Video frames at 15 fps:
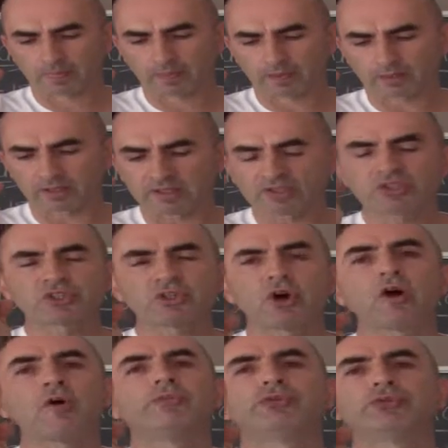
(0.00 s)
In
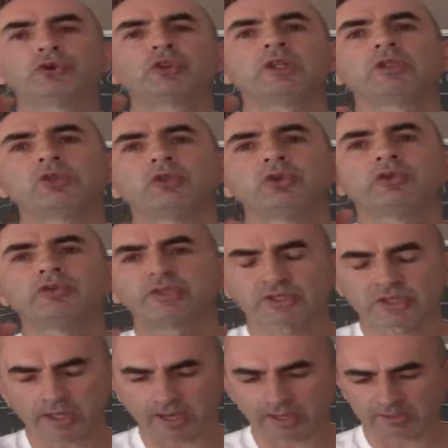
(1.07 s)
Psalm 42
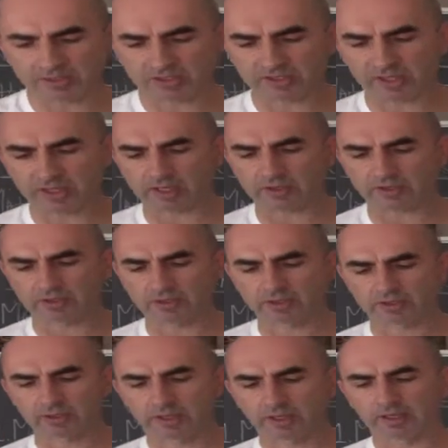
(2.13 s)
verse 8 says,
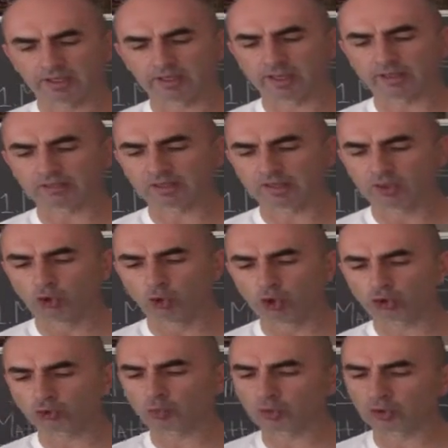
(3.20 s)
yet the
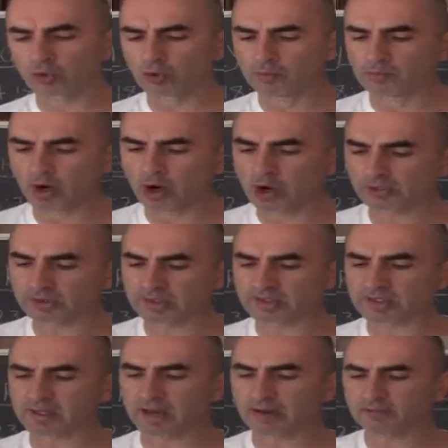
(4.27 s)
Lord will command
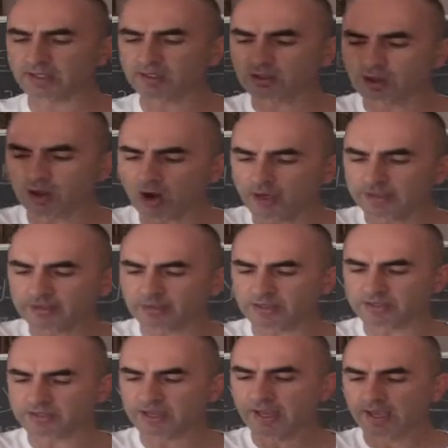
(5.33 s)
his loving
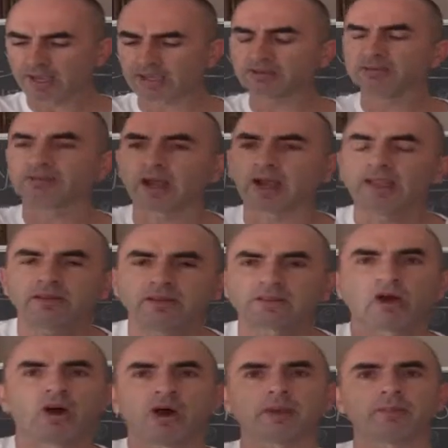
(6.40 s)
kindness in
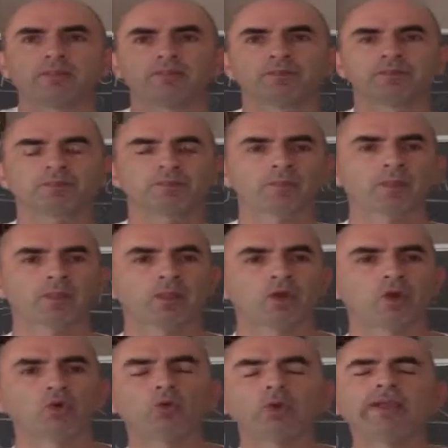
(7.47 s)
daytime.
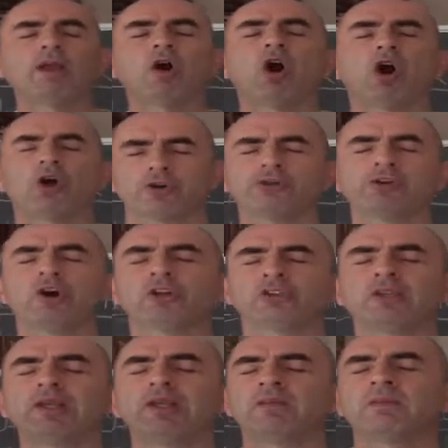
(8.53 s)
We are
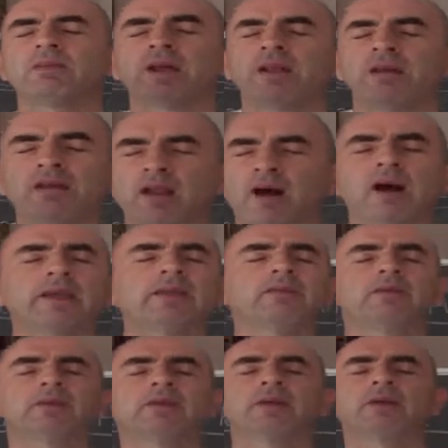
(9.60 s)
not in the night
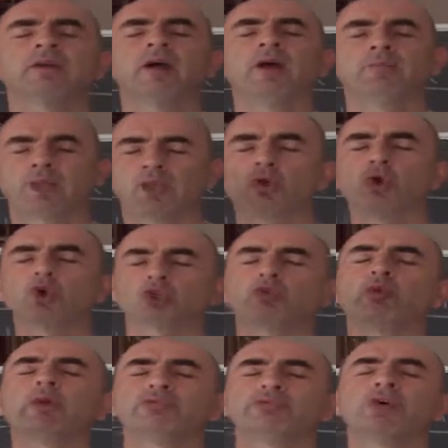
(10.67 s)
because
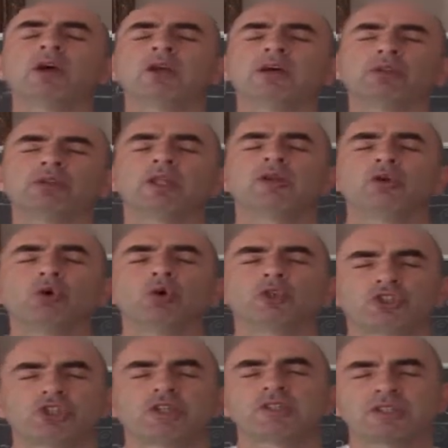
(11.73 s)
we follow the
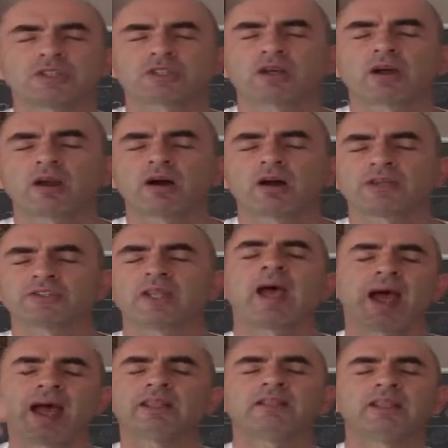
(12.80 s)
Lord Jesus Christ
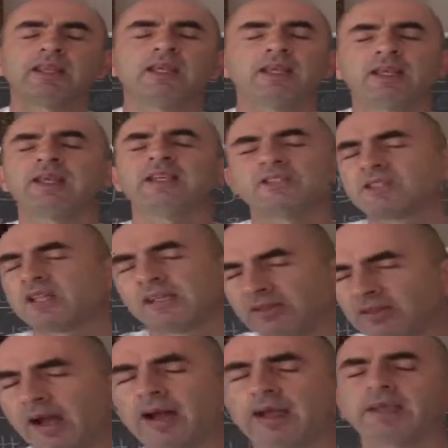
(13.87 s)
and he is the
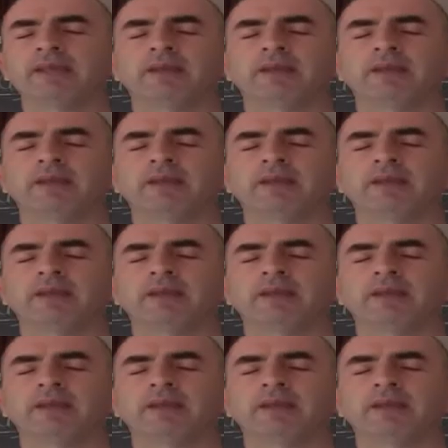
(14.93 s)
day.